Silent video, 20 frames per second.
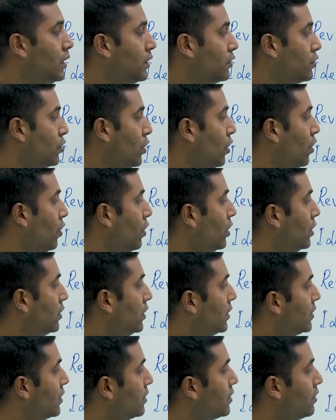So
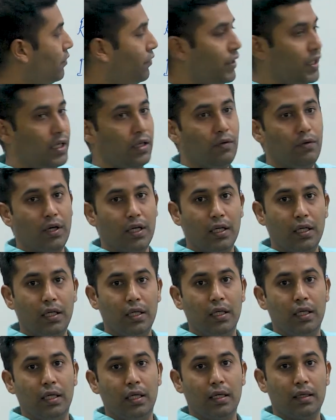this is a very,
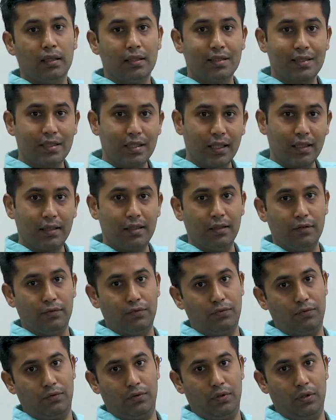very
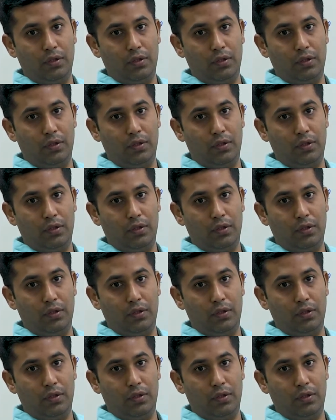restrictive